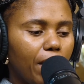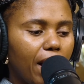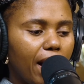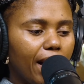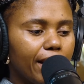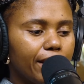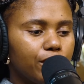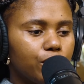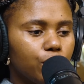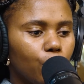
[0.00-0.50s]

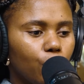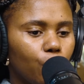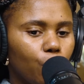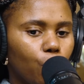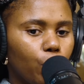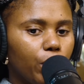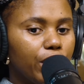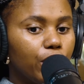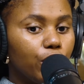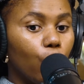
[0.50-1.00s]
I don't,
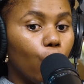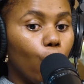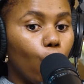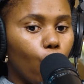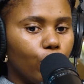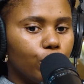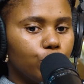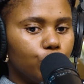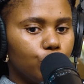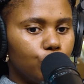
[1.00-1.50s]
we don't
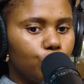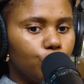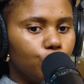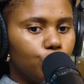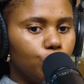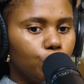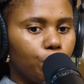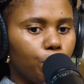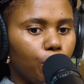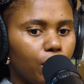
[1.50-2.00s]
want you
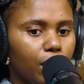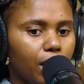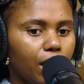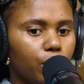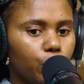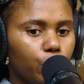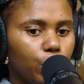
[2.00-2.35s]
to burn out.